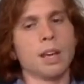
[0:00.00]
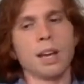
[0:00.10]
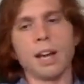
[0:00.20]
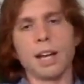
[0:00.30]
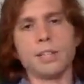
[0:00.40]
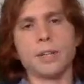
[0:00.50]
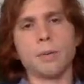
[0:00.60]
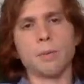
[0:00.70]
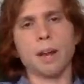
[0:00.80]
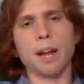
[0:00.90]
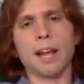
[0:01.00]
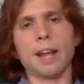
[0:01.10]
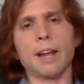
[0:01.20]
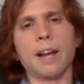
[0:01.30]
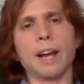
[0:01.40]

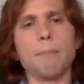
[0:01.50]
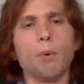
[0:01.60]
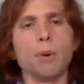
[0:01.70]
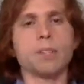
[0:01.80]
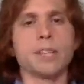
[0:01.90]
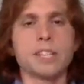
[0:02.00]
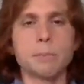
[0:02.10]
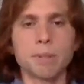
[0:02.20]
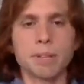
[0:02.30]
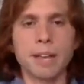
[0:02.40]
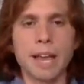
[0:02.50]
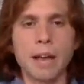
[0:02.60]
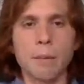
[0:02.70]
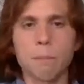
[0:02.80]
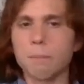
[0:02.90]
I'm more disciplined
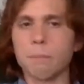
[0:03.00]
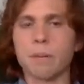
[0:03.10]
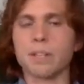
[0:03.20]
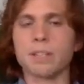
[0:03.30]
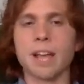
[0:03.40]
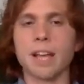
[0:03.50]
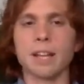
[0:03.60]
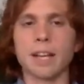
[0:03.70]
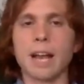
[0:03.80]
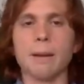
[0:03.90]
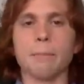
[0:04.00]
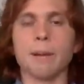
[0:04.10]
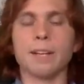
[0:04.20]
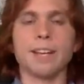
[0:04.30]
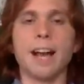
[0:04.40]
now, but it's not like I'm
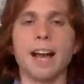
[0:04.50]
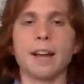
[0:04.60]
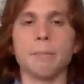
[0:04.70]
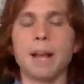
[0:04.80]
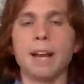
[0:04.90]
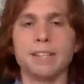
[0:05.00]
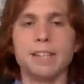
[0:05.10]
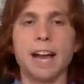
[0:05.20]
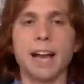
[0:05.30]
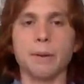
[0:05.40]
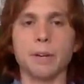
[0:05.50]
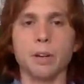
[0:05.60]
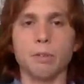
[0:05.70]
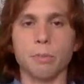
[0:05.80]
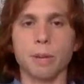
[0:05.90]
not a tyrant
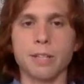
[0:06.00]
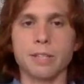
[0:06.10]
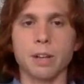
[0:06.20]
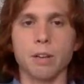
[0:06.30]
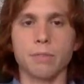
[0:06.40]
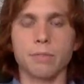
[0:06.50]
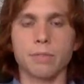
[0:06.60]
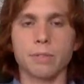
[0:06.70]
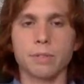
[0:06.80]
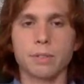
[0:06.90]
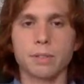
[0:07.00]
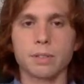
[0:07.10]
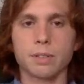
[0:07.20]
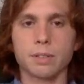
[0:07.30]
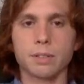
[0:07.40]
over myself.
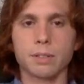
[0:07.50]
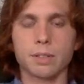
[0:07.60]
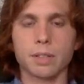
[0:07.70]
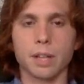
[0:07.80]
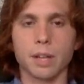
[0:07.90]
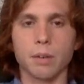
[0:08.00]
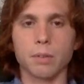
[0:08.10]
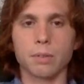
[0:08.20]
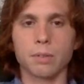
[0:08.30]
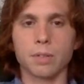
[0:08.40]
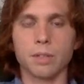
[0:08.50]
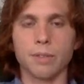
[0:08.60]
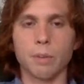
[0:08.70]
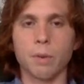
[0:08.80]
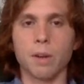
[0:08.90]
If
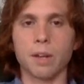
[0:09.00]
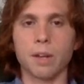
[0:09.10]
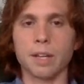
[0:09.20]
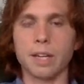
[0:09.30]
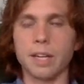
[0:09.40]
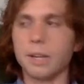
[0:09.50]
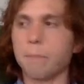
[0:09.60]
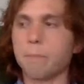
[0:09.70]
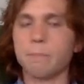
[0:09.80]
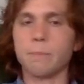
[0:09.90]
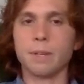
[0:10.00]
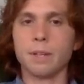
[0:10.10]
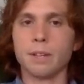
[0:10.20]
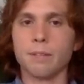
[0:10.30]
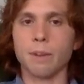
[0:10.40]
I want
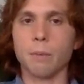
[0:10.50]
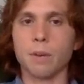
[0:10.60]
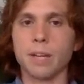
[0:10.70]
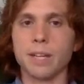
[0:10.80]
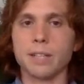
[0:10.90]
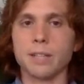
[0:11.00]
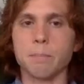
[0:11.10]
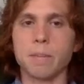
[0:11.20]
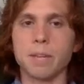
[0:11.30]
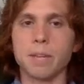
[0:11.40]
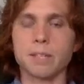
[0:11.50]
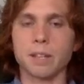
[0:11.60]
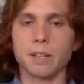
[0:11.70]
to eat some pizza,